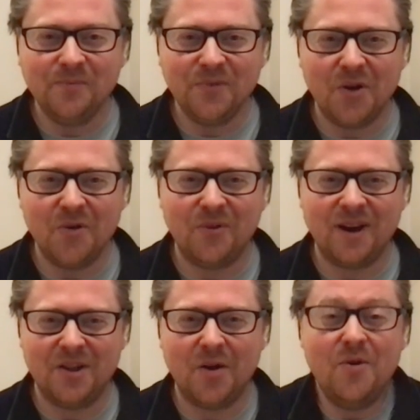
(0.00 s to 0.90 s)
no
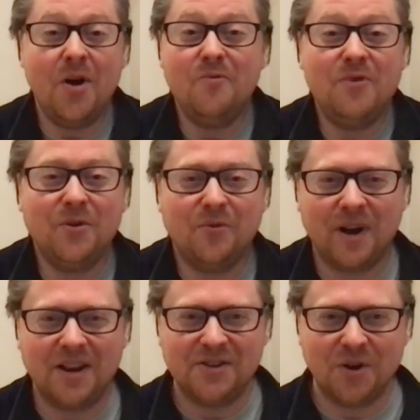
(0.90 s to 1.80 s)
friend, no no real
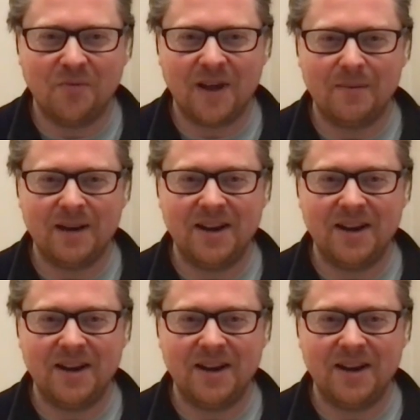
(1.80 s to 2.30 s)
friends, no family,